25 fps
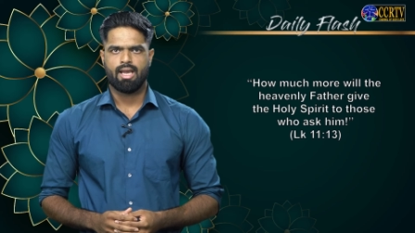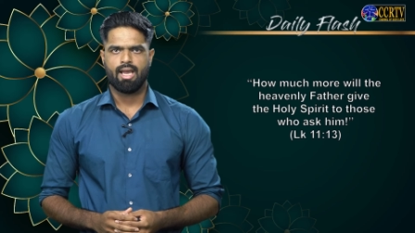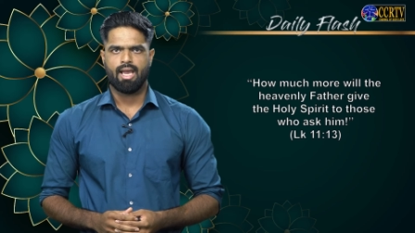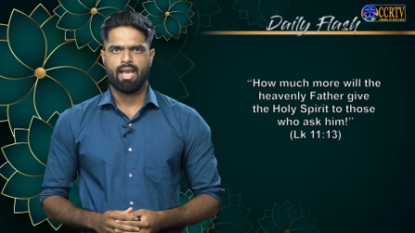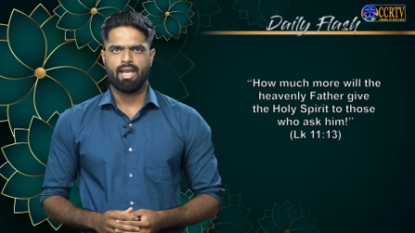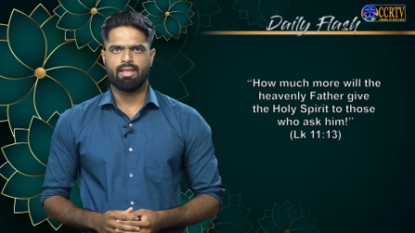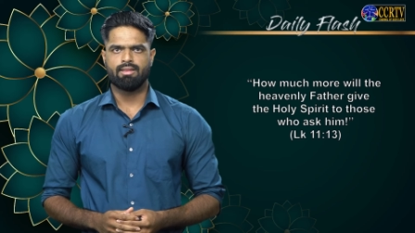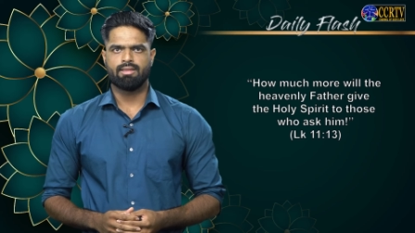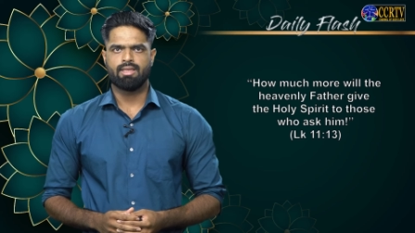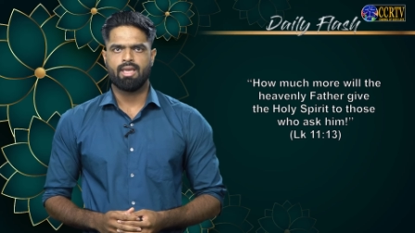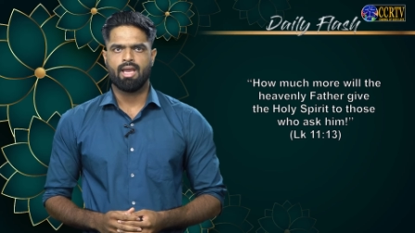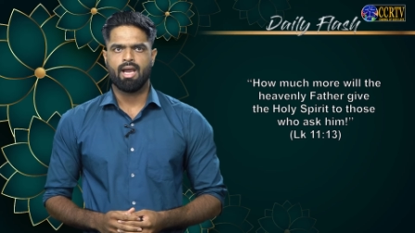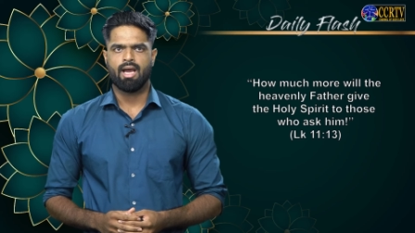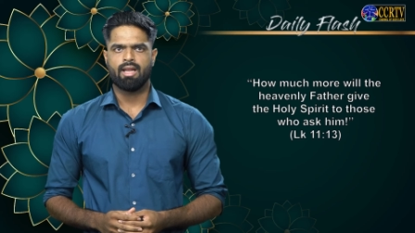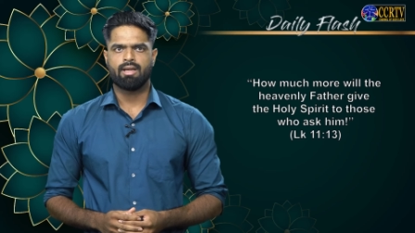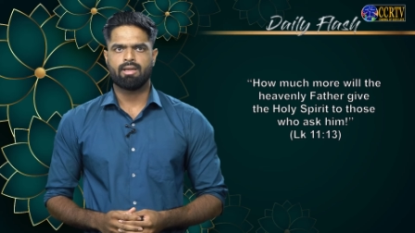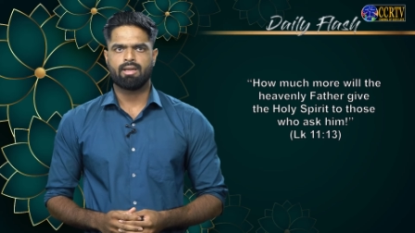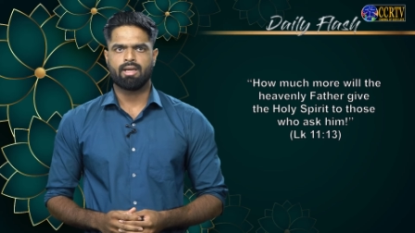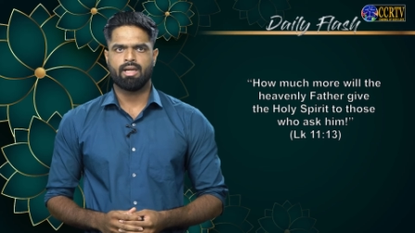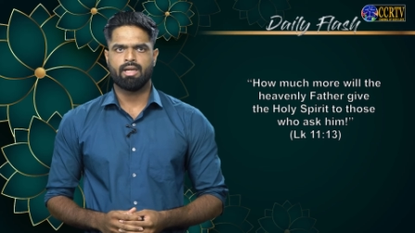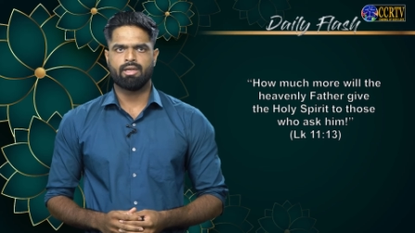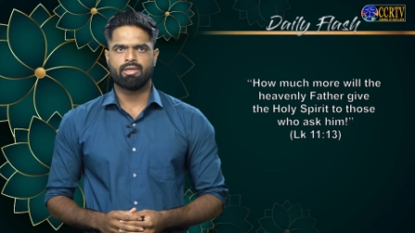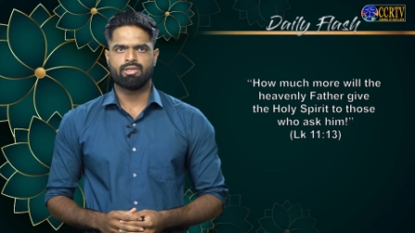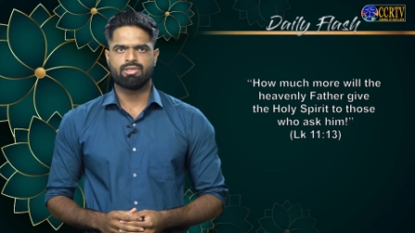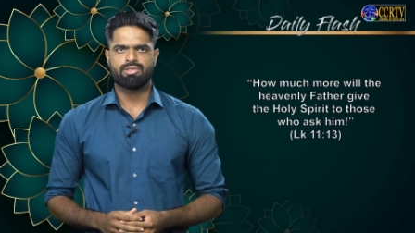and the
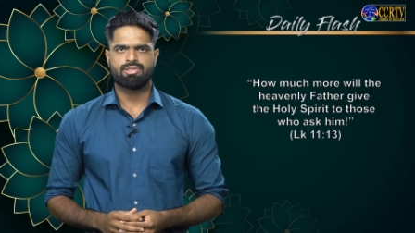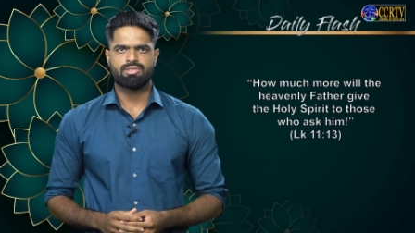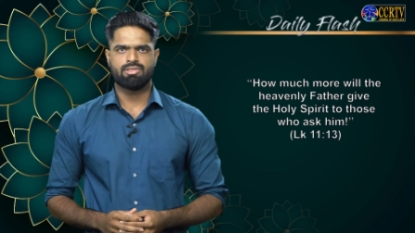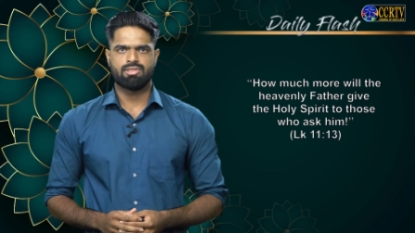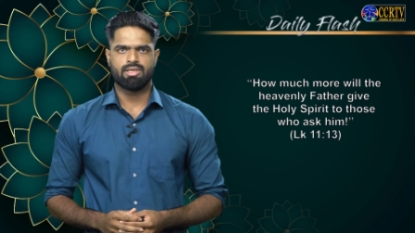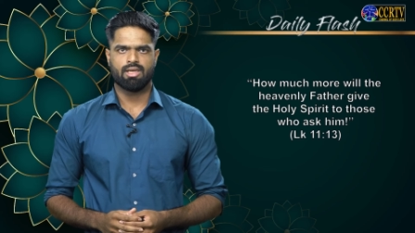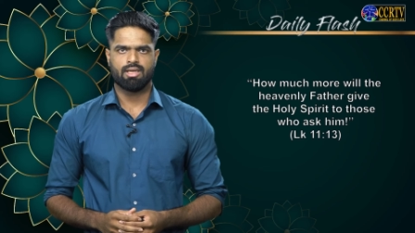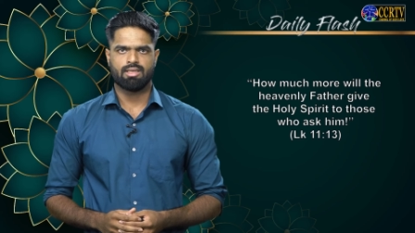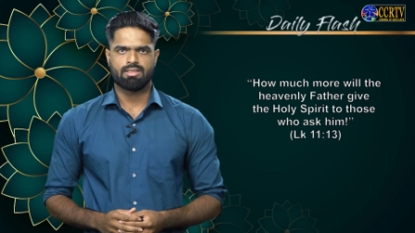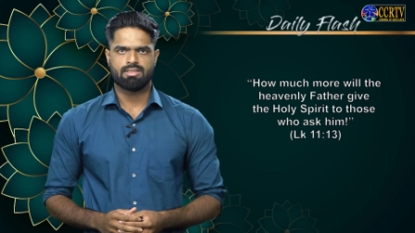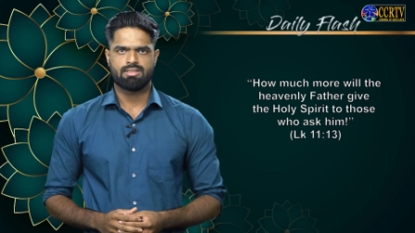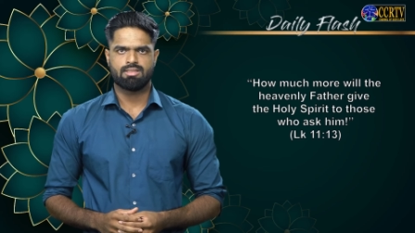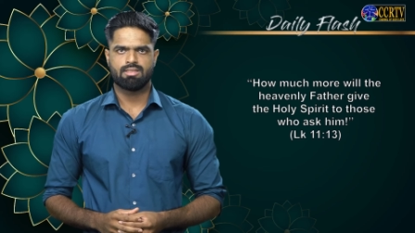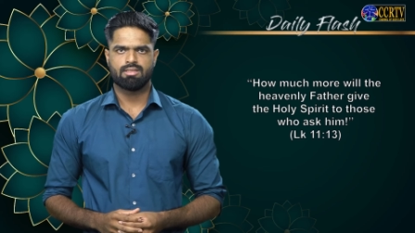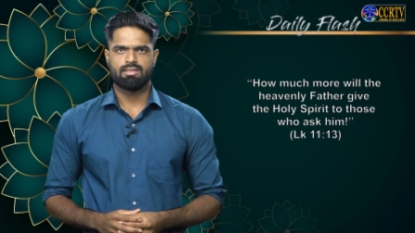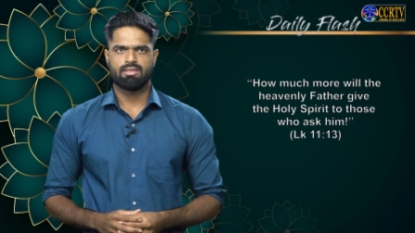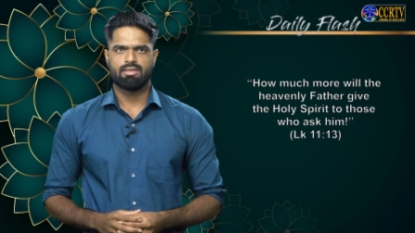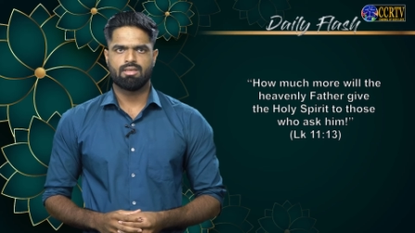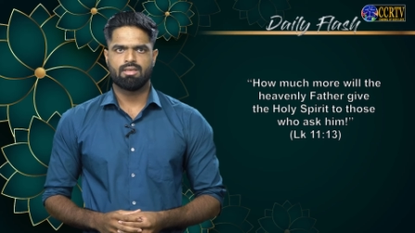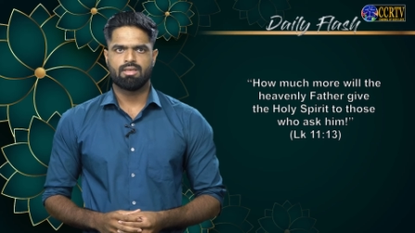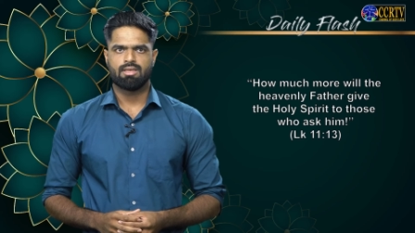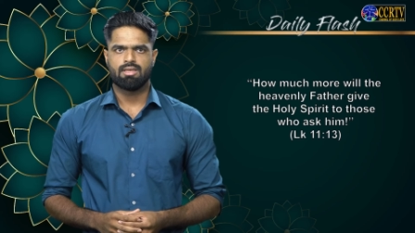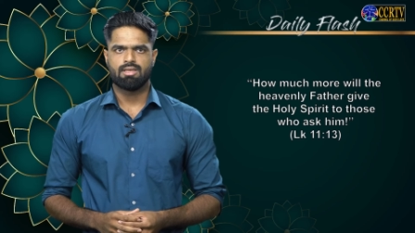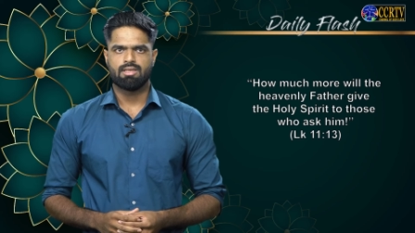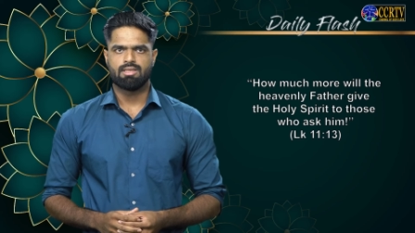unrighteous judge,
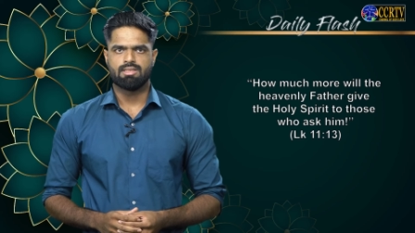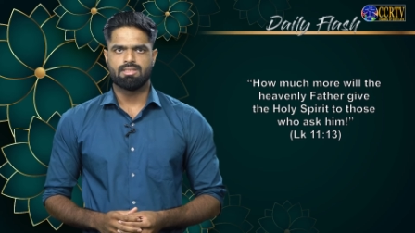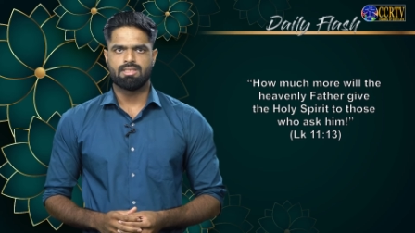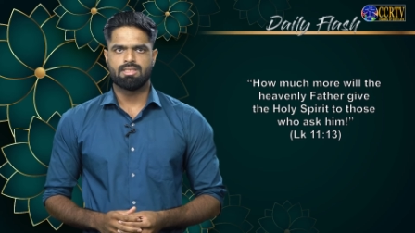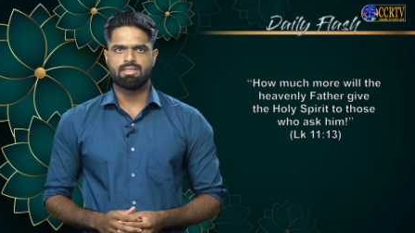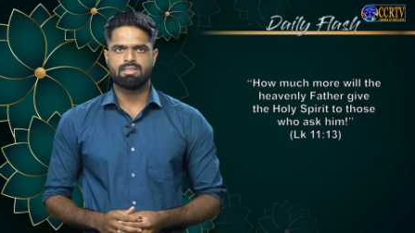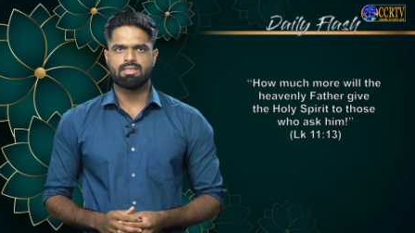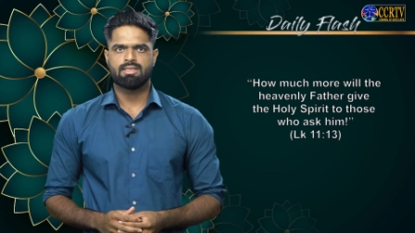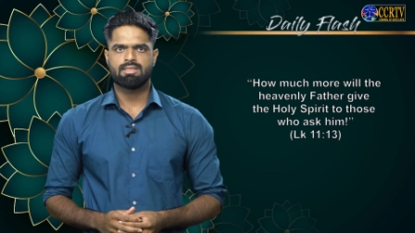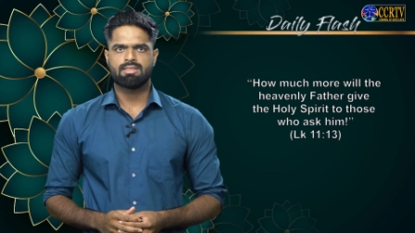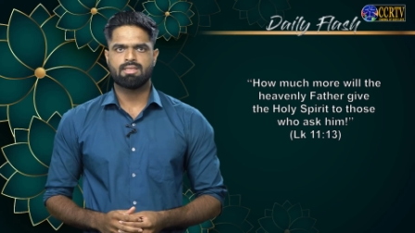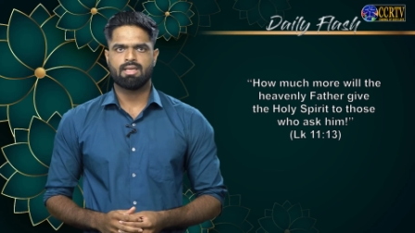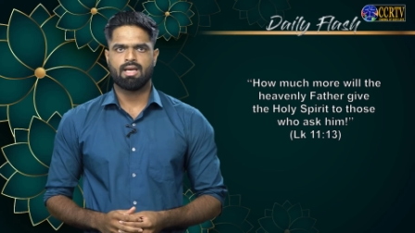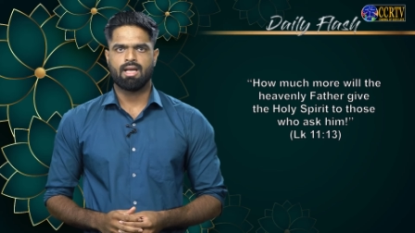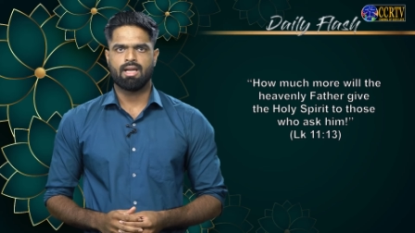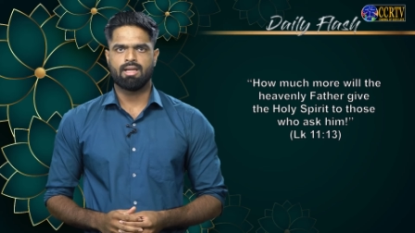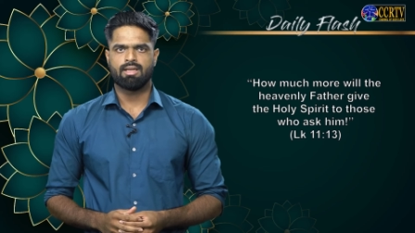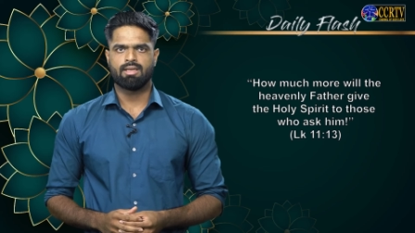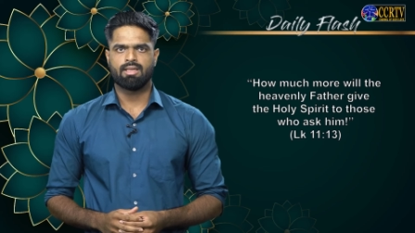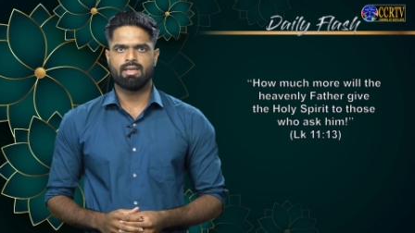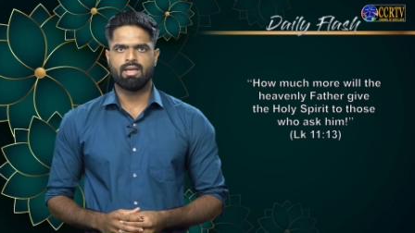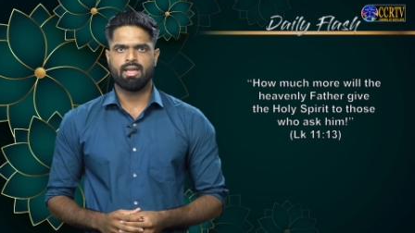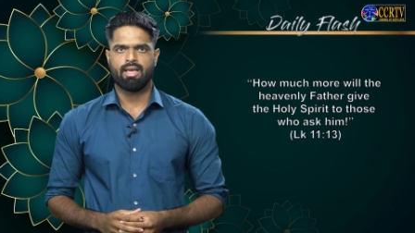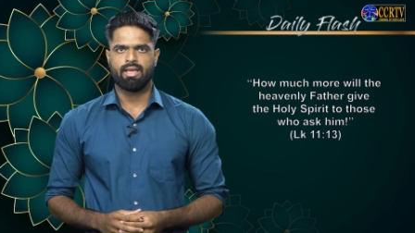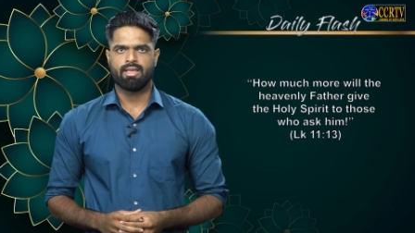Jesus
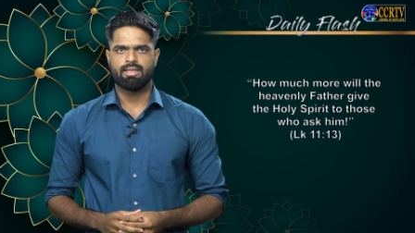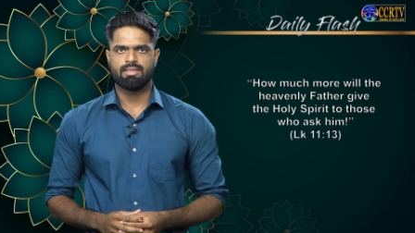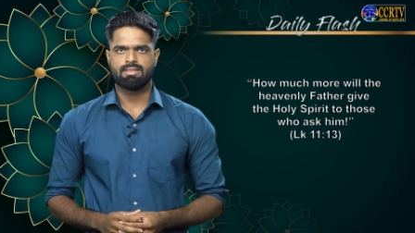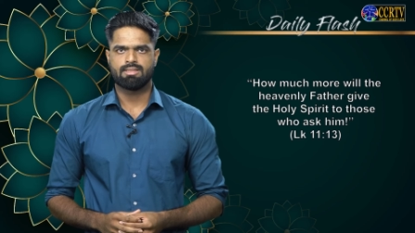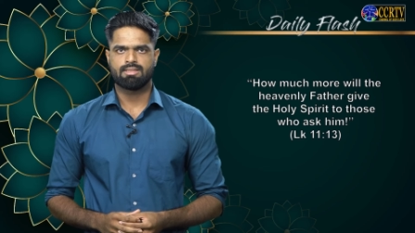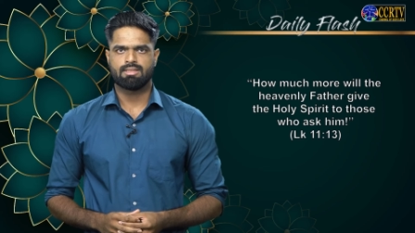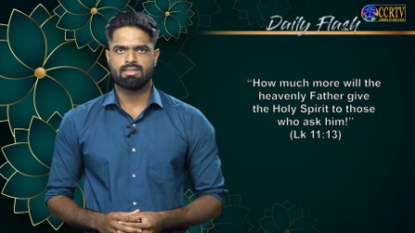underlines